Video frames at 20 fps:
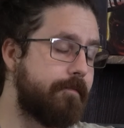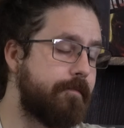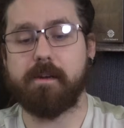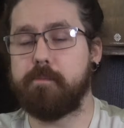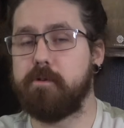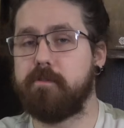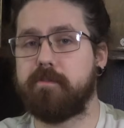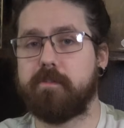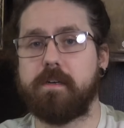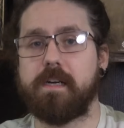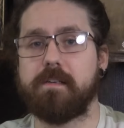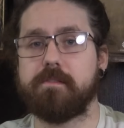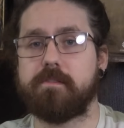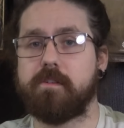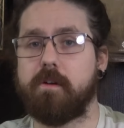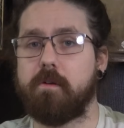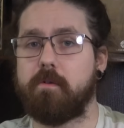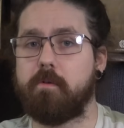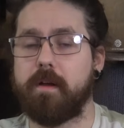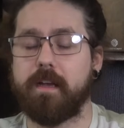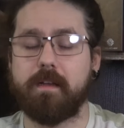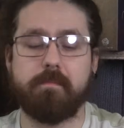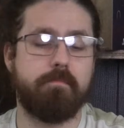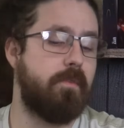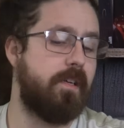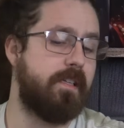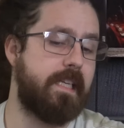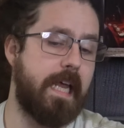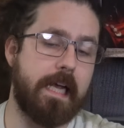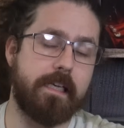It can move around so quick,
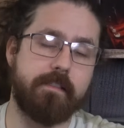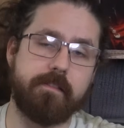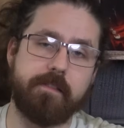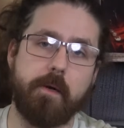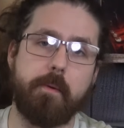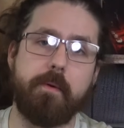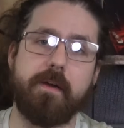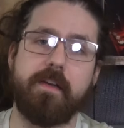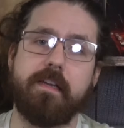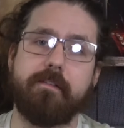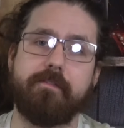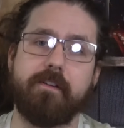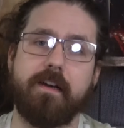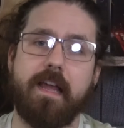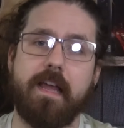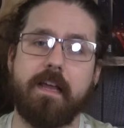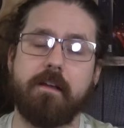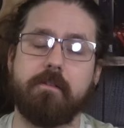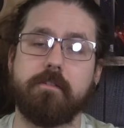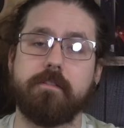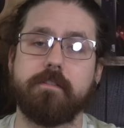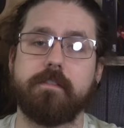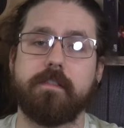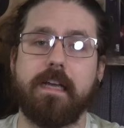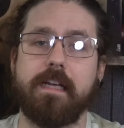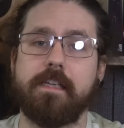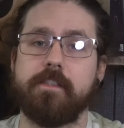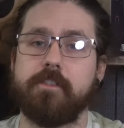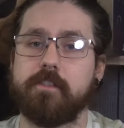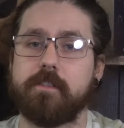attack so many different
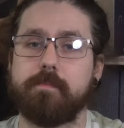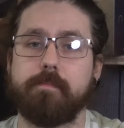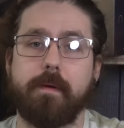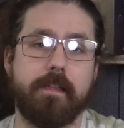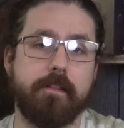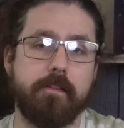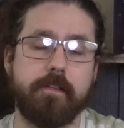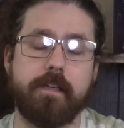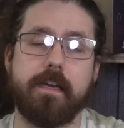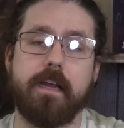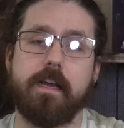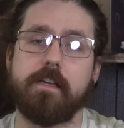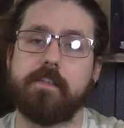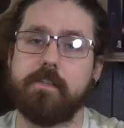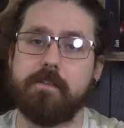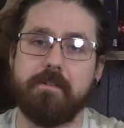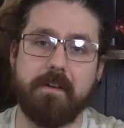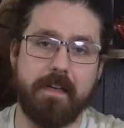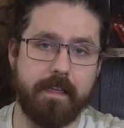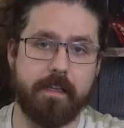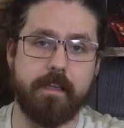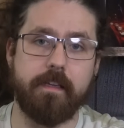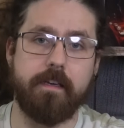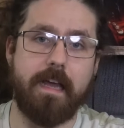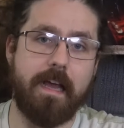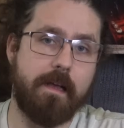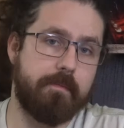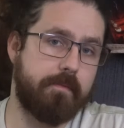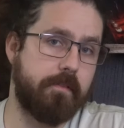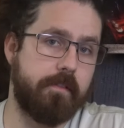angles, and just by looking at you, it
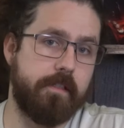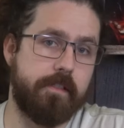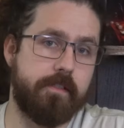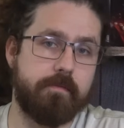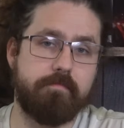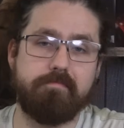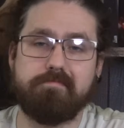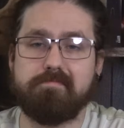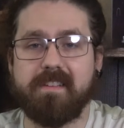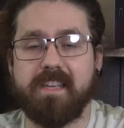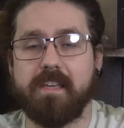can absolutely just